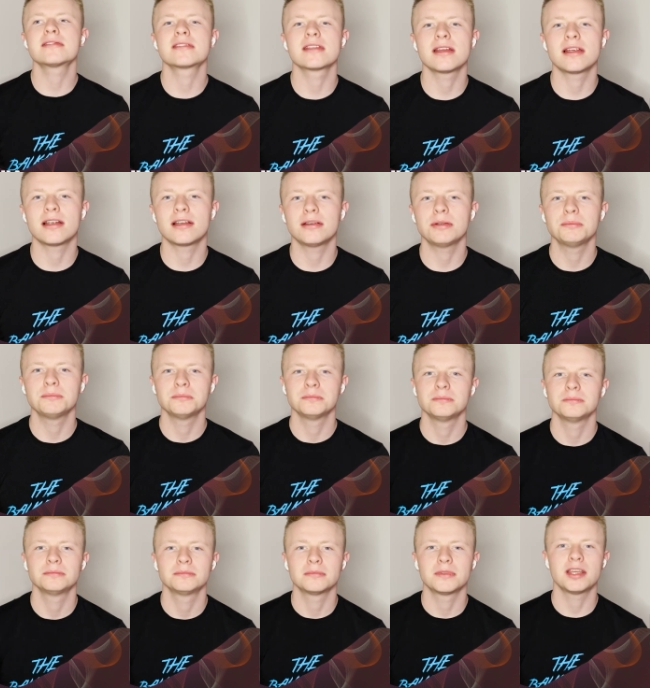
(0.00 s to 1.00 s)
there,
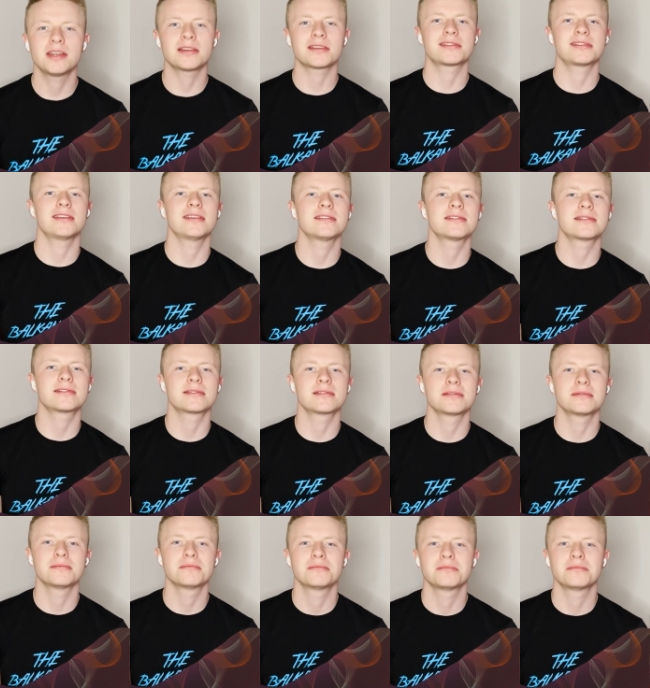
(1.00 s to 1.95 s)
it exists,